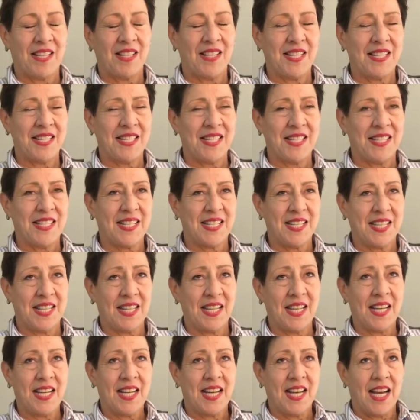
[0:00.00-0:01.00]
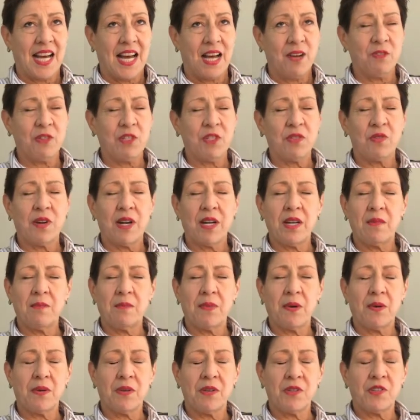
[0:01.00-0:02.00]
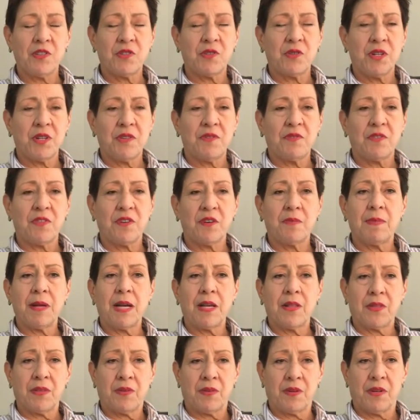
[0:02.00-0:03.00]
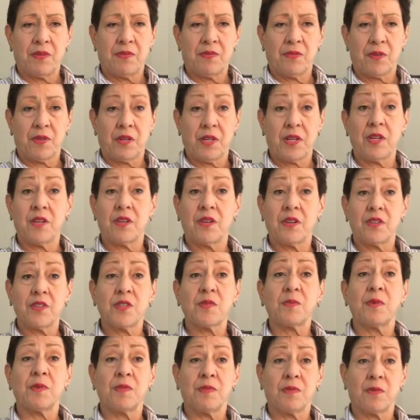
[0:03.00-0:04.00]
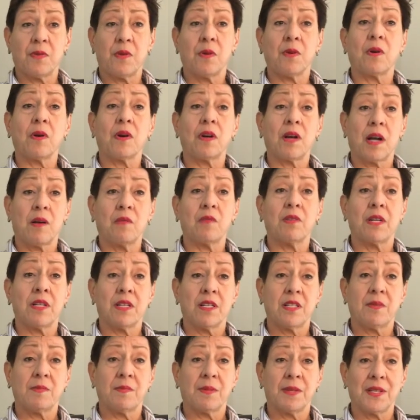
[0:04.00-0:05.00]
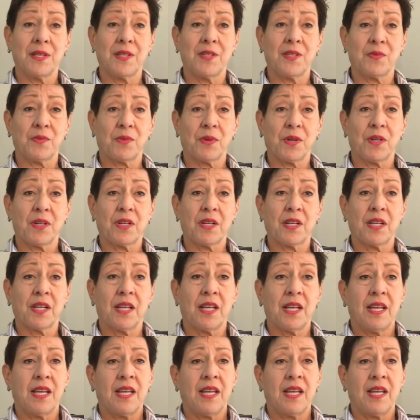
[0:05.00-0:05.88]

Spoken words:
Let's see. I was writing poetry for about 3 or 4 years before I went into police work,